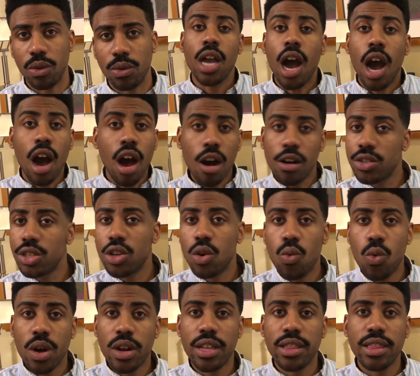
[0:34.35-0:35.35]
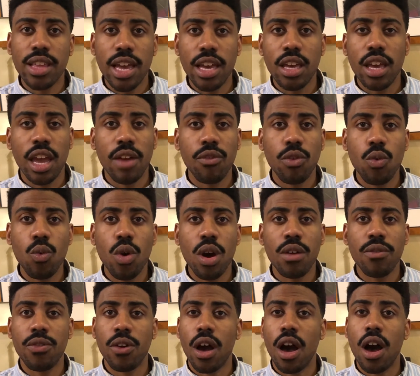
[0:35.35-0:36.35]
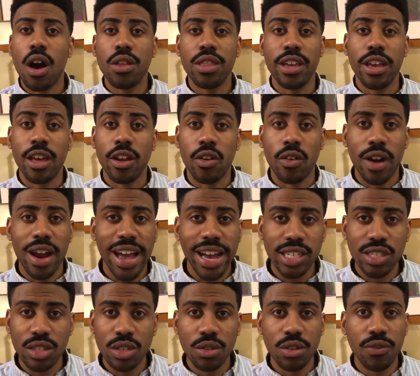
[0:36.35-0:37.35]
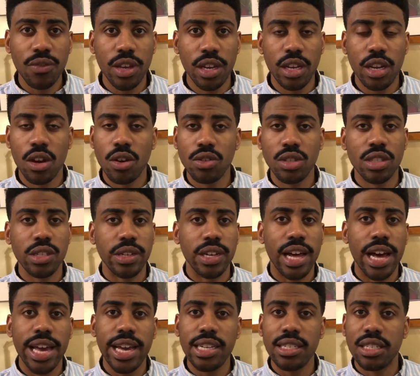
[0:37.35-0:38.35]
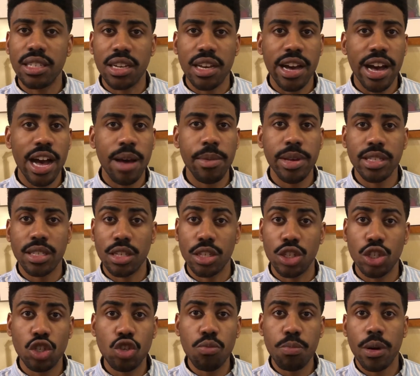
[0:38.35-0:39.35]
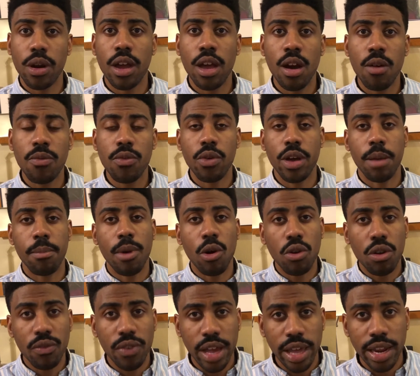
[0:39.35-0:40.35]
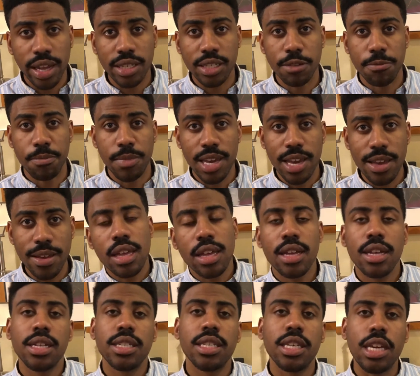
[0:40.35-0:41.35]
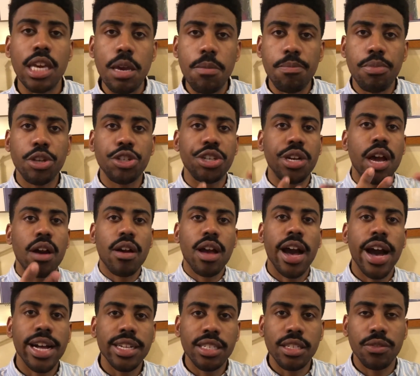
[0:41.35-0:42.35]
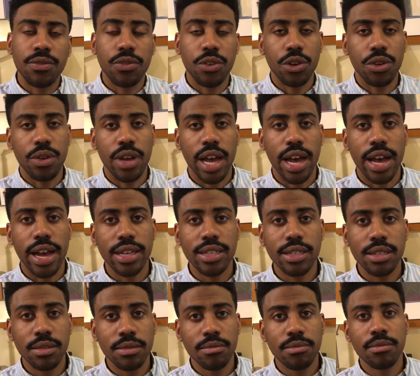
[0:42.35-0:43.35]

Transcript: I also want to thank everyone for all the interaction on the videos, the likes, the comments. It's super helpful and motivating to me to keep pushing out content for you guys.